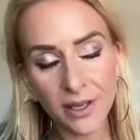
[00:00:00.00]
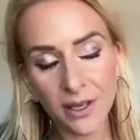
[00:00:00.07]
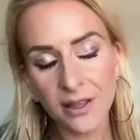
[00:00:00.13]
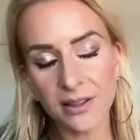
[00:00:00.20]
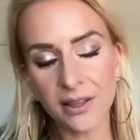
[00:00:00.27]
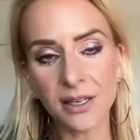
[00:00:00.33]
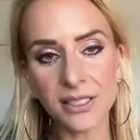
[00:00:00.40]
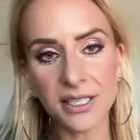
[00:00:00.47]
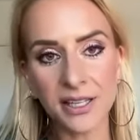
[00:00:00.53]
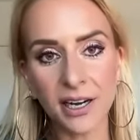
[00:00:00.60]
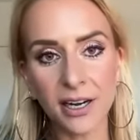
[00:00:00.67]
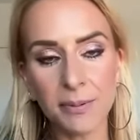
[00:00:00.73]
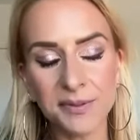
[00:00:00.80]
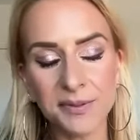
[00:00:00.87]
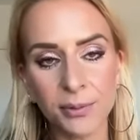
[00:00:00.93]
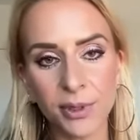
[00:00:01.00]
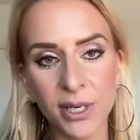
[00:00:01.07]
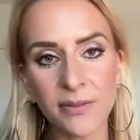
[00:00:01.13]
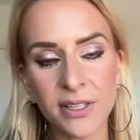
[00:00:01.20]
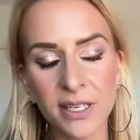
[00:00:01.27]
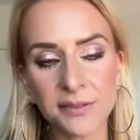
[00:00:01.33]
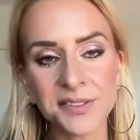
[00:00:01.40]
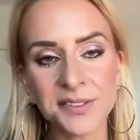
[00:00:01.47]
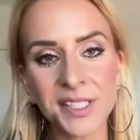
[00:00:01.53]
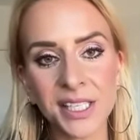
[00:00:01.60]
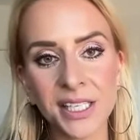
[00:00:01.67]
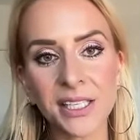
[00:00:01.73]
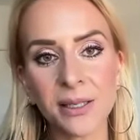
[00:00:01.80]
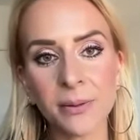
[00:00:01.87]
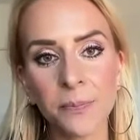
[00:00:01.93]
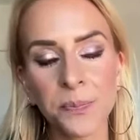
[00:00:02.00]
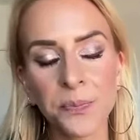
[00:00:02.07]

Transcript: 30 therapists or whatever that I've seen,